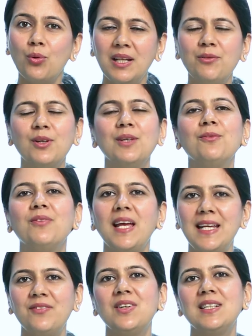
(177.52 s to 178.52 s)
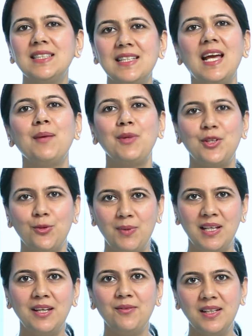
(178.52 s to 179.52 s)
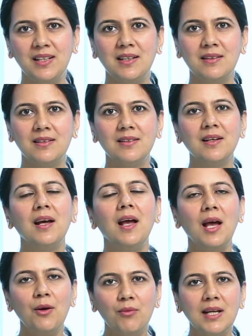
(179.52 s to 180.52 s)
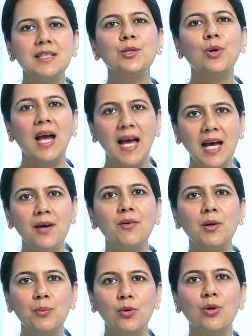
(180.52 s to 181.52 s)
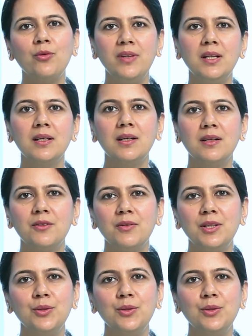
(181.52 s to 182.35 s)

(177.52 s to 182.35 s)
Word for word: only for the very first time that you're making vegan curd. Once you have a bowl of vegan curd